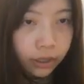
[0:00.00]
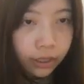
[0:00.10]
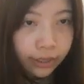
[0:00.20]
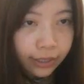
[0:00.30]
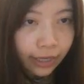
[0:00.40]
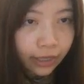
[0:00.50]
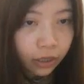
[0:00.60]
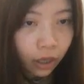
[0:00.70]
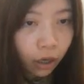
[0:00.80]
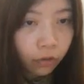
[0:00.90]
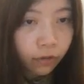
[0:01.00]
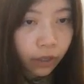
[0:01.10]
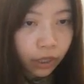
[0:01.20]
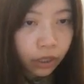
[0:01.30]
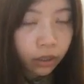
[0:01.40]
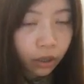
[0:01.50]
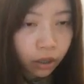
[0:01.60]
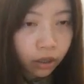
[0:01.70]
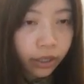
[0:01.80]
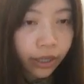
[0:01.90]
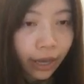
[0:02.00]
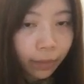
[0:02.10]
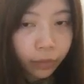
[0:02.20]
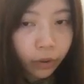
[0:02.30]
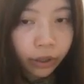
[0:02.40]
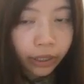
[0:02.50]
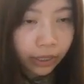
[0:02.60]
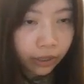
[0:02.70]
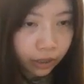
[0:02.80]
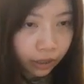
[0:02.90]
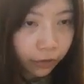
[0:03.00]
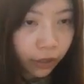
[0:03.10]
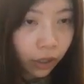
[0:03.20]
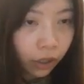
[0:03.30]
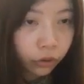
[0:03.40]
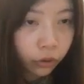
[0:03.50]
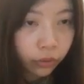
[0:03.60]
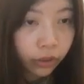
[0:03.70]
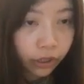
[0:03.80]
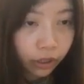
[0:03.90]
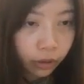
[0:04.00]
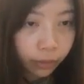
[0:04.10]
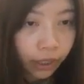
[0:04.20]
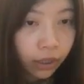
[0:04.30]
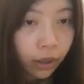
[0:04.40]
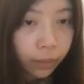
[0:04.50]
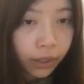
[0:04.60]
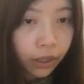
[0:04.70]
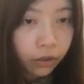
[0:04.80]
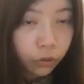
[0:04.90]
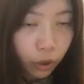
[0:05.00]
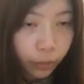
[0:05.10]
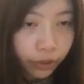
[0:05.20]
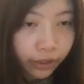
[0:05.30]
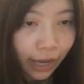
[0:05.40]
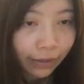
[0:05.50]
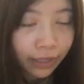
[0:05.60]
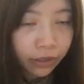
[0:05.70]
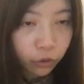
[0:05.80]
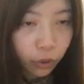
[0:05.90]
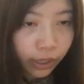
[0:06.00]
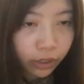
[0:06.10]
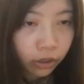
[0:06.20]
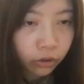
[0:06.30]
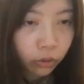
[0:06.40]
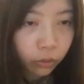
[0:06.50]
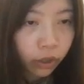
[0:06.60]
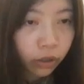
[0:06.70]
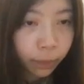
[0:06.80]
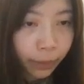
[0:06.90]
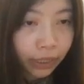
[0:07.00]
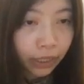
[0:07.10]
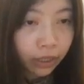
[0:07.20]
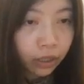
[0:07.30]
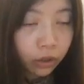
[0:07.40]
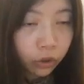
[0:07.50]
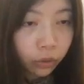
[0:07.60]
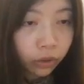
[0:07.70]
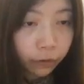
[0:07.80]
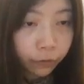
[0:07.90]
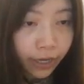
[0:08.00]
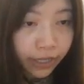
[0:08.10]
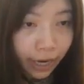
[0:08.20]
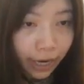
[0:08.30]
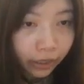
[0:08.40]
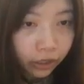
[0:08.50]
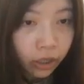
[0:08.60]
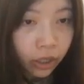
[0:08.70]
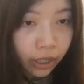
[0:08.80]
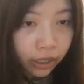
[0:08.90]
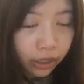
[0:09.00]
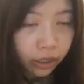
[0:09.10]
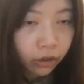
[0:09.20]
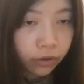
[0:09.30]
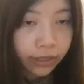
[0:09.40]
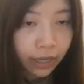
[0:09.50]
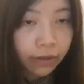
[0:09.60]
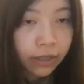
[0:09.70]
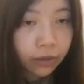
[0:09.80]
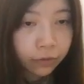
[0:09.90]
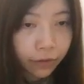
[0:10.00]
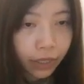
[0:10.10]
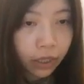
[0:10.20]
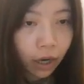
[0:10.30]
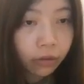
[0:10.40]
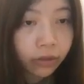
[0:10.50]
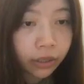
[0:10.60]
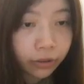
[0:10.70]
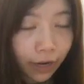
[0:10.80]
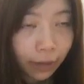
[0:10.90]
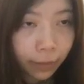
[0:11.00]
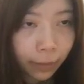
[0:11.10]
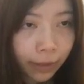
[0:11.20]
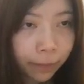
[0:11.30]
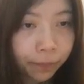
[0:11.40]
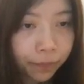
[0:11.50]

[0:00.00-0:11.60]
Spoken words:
The sex of an early embryo is difficult to determine because reproductive structures do not begin to differentiate until 7th week of the development.